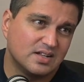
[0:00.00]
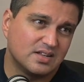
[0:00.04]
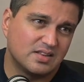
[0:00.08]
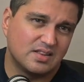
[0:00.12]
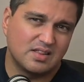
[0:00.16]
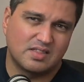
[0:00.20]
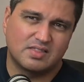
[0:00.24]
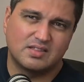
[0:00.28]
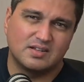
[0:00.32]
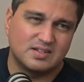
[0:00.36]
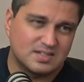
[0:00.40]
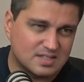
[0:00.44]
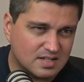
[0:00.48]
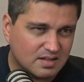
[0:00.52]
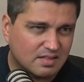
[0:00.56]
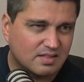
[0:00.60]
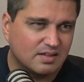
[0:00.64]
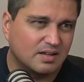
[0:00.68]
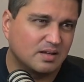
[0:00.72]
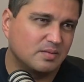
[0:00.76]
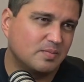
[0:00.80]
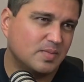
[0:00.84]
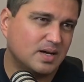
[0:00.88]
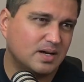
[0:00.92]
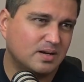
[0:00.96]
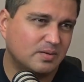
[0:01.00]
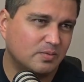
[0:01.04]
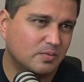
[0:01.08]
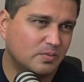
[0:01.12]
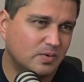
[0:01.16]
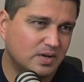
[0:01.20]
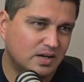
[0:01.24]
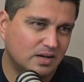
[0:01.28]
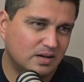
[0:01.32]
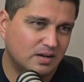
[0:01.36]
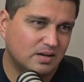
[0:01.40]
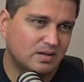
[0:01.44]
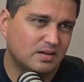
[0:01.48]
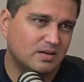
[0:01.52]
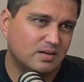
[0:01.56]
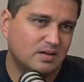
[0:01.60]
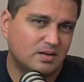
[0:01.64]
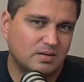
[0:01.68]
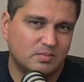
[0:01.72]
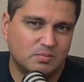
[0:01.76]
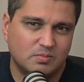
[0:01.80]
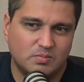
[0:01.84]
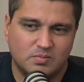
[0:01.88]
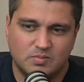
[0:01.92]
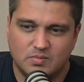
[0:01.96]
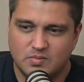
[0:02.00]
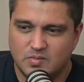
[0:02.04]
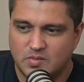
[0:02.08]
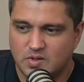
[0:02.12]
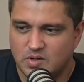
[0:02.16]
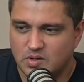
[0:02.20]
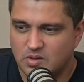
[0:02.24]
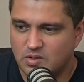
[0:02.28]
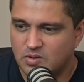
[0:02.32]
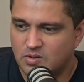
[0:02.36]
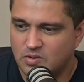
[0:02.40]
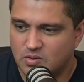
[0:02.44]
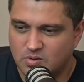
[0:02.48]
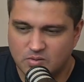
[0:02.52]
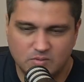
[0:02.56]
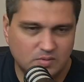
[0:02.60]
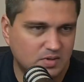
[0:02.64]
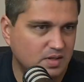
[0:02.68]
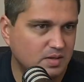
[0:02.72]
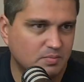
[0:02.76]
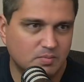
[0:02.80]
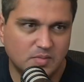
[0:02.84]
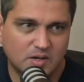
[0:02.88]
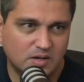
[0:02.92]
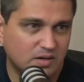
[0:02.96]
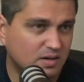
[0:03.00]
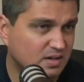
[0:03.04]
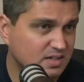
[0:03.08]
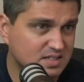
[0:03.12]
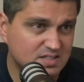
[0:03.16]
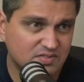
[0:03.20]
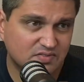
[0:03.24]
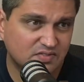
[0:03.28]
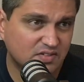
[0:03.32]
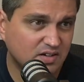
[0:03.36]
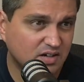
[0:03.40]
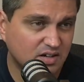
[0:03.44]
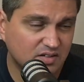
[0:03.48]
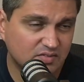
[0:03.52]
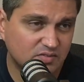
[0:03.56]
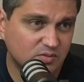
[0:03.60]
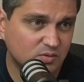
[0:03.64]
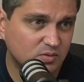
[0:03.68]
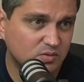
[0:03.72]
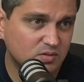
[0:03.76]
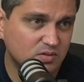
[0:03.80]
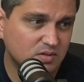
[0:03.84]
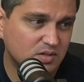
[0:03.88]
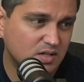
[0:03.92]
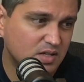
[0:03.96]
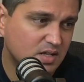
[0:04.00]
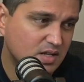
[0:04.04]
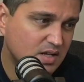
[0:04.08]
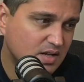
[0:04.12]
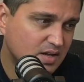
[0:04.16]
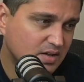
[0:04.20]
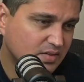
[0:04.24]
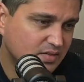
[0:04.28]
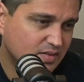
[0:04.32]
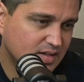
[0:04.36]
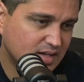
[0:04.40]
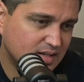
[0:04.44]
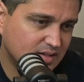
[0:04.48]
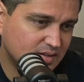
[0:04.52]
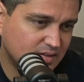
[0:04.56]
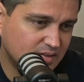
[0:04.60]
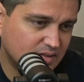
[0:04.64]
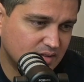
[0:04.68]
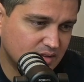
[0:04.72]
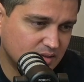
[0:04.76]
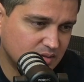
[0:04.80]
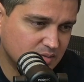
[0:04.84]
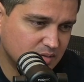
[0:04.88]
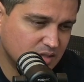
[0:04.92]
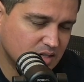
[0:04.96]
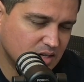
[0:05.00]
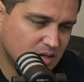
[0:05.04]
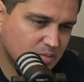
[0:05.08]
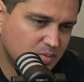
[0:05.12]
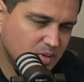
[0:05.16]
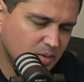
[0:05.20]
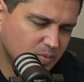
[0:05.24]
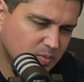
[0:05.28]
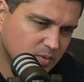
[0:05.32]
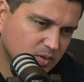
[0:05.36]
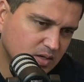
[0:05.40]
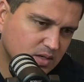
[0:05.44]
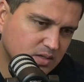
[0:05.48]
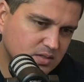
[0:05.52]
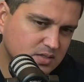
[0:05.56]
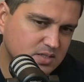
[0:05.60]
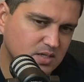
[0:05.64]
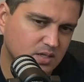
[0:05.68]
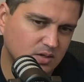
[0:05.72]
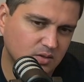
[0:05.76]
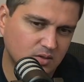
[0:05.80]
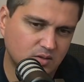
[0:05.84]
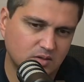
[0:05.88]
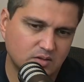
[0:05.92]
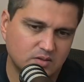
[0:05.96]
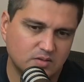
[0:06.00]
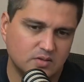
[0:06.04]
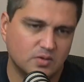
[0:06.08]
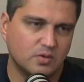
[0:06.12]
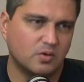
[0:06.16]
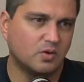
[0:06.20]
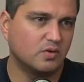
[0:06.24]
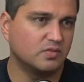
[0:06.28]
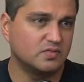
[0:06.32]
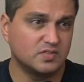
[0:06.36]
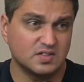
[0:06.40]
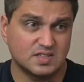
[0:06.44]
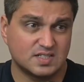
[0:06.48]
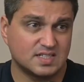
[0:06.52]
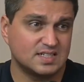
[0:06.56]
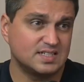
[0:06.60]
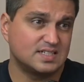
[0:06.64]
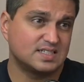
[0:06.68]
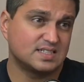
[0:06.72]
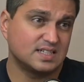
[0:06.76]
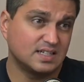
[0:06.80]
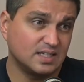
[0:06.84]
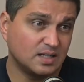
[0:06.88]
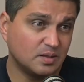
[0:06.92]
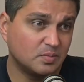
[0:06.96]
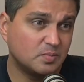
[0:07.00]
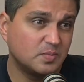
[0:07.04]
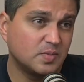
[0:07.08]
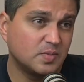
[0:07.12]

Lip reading: the things I think about when I'm not in my 9 to 5, or that people don't obviously see.